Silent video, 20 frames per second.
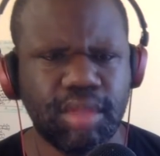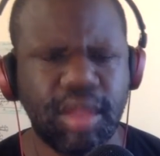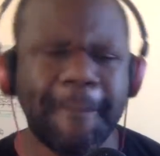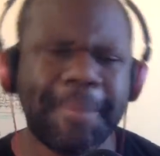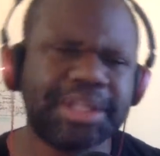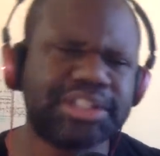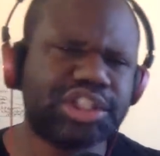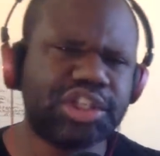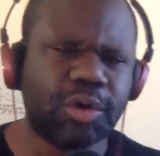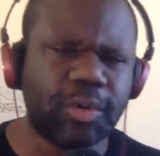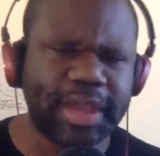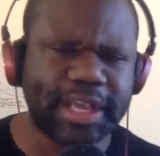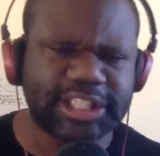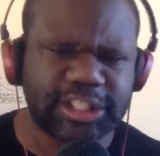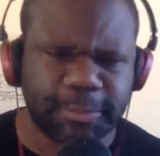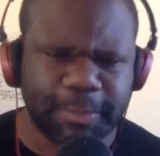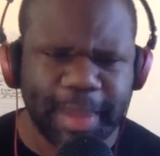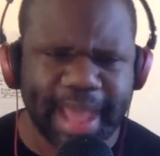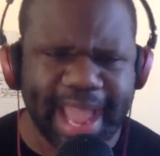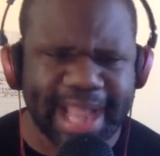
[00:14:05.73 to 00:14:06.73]
But you
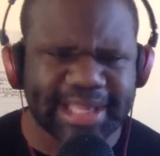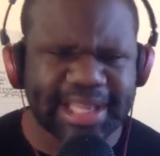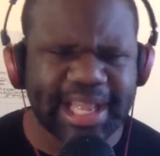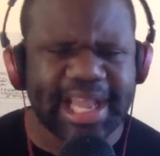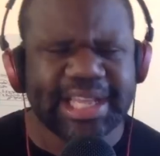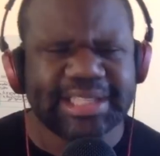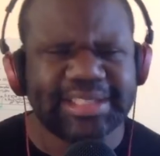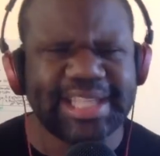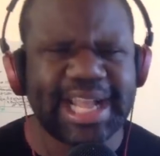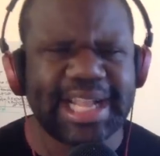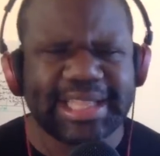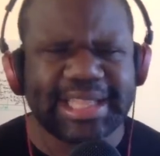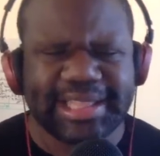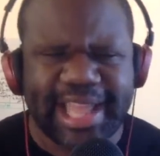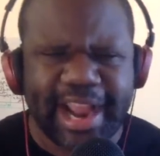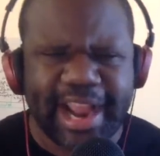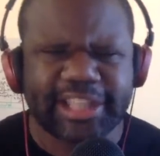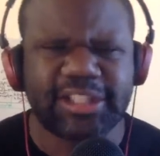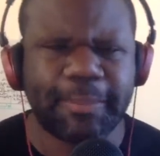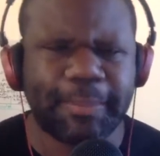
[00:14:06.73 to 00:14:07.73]
expect that
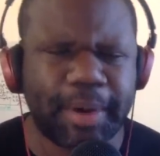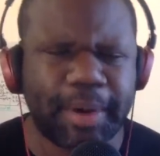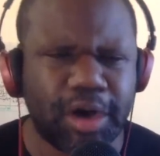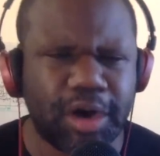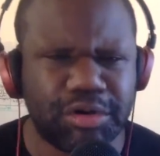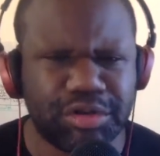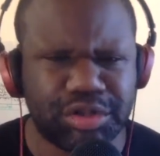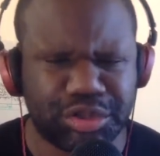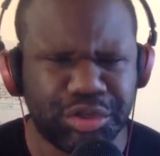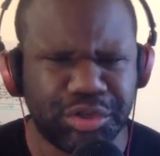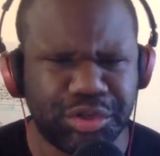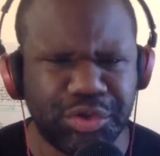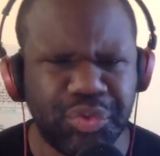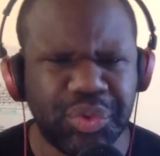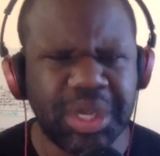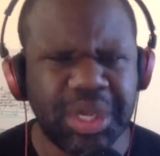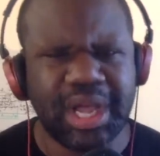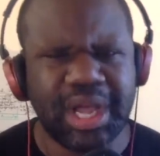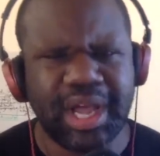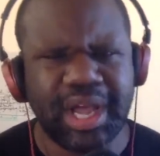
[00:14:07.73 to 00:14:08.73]
they're supposed
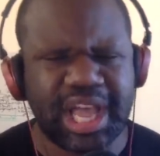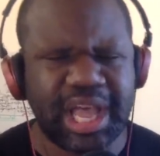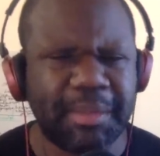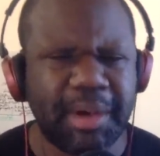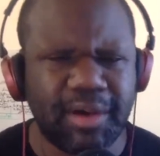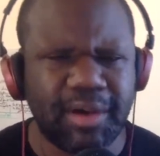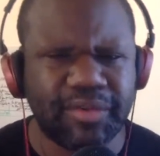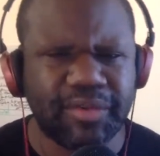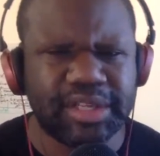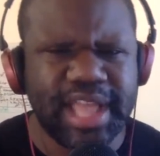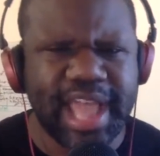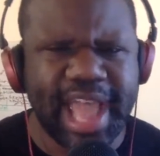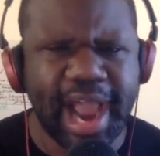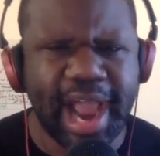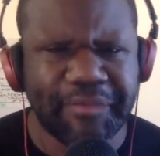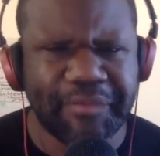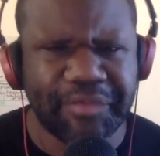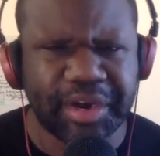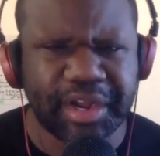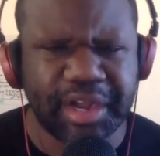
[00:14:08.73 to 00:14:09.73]
to come over to
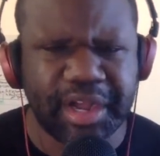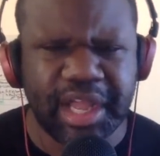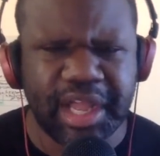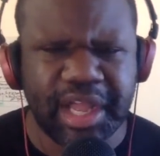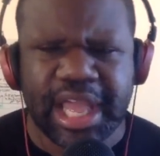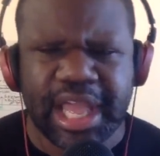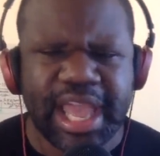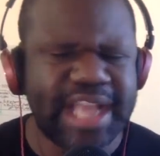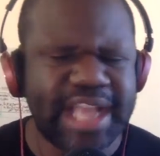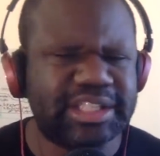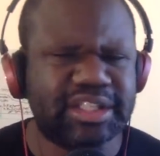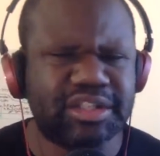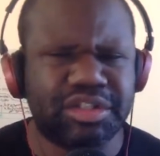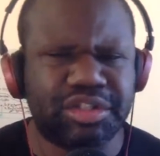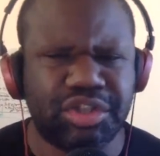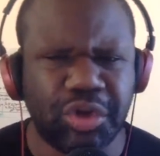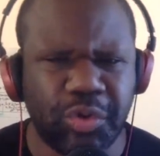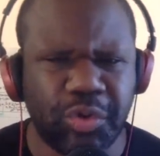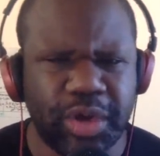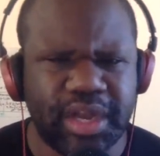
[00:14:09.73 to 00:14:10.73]
Africa and just
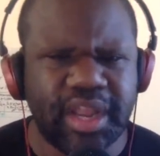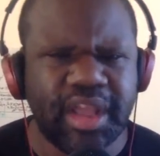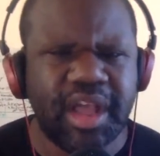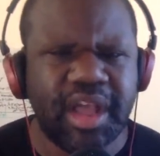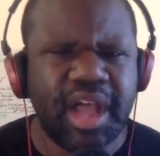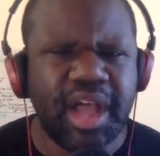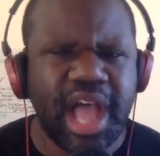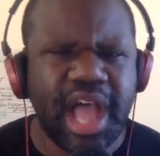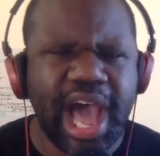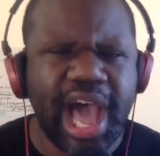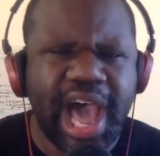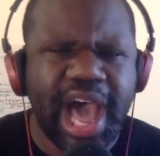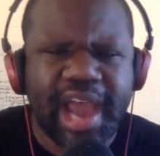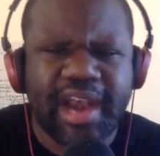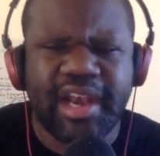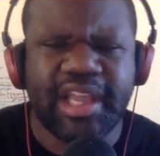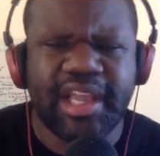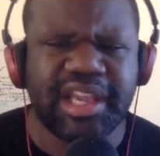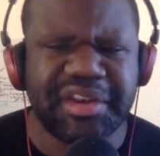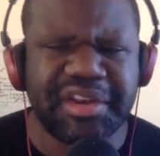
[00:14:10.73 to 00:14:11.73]
do it out
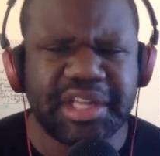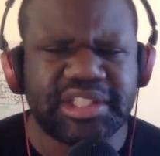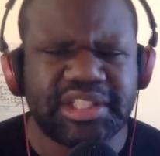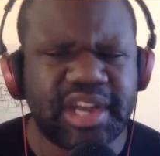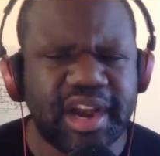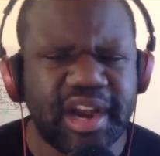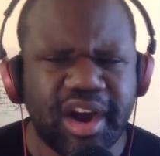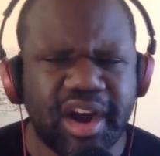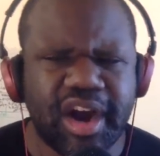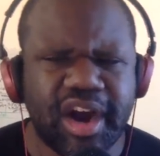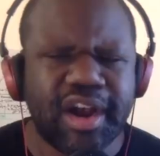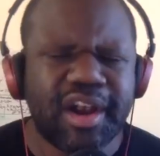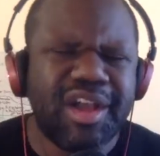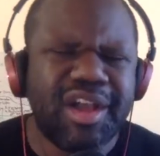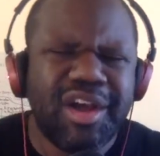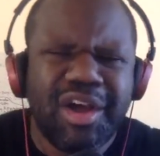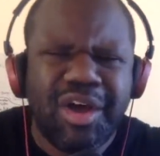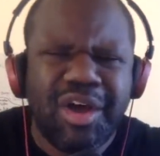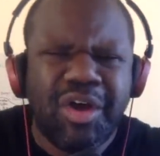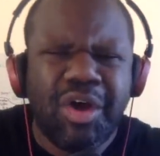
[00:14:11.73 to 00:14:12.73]
of the goodness of their heart.
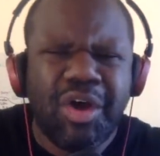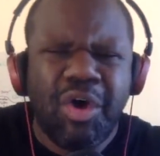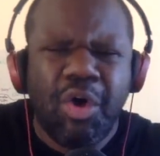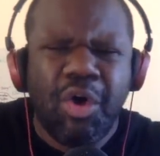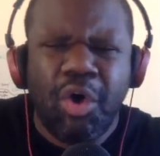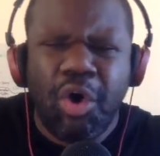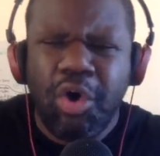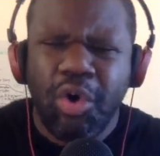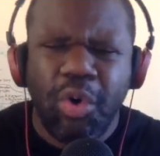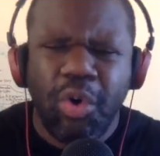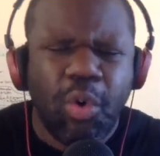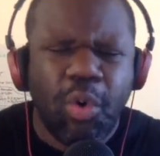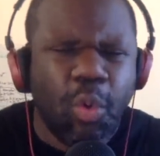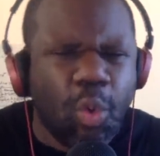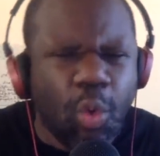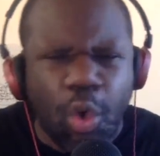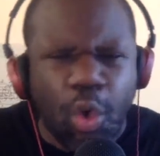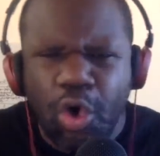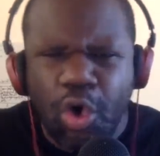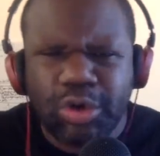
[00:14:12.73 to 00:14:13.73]
Who
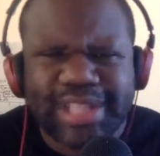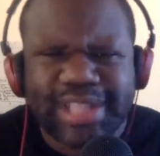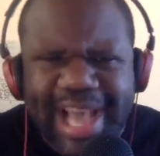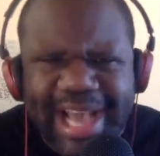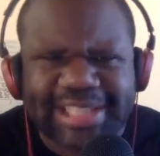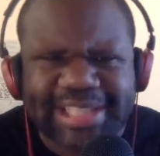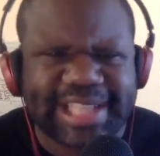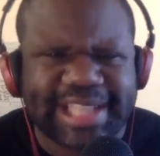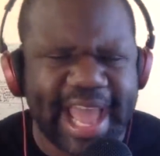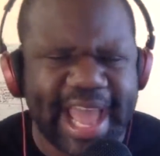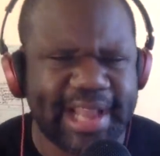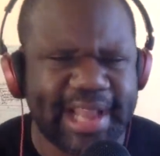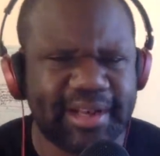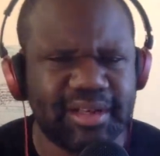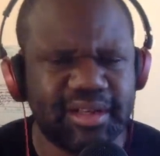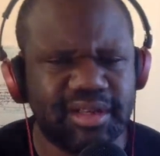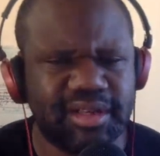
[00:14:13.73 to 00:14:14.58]
who does that?